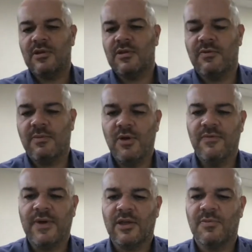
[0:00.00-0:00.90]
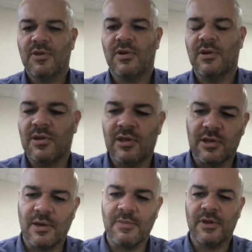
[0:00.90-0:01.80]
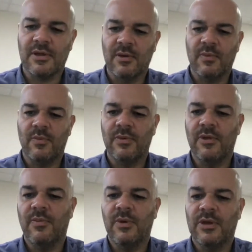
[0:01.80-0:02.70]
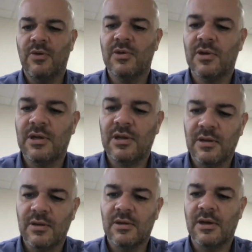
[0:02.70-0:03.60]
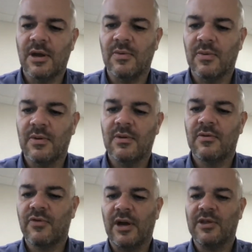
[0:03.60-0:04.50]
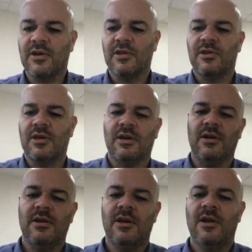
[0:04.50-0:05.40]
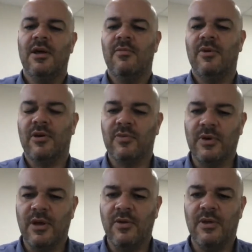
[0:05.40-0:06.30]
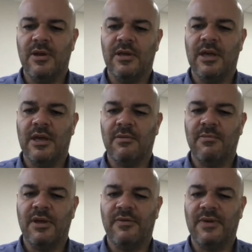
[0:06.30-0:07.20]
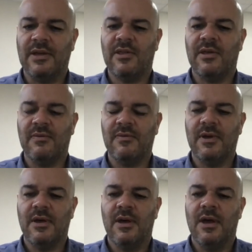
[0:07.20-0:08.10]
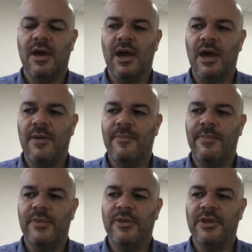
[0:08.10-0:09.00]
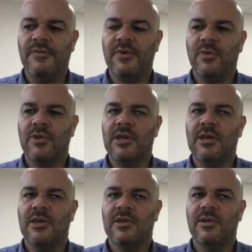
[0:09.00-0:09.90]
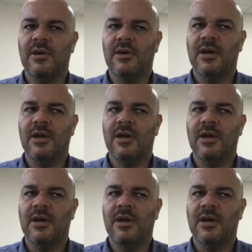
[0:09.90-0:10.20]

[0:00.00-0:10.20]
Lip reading: to remove aspergillus is something that we usually try to consider, because we know that it can be effective. The difficulty is that